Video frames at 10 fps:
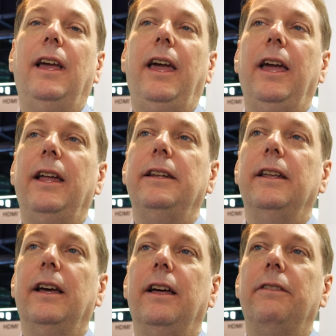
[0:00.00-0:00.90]
and
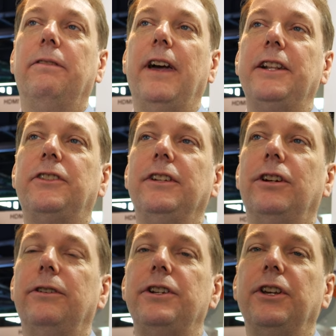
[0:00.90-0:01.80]
that's
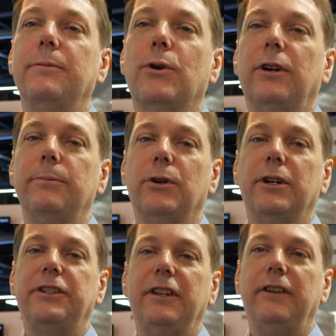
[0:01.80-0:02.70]
encouraging more and
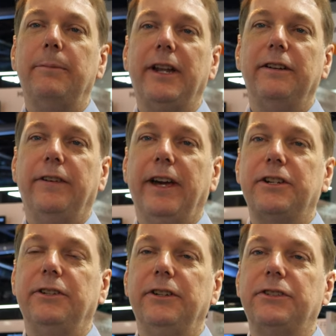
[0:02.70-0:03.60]
more TV
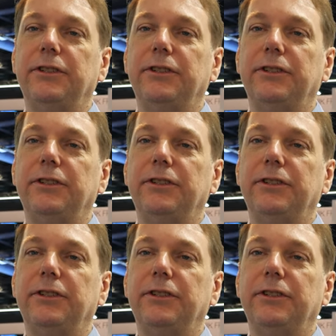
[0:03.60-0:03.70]
manufacturers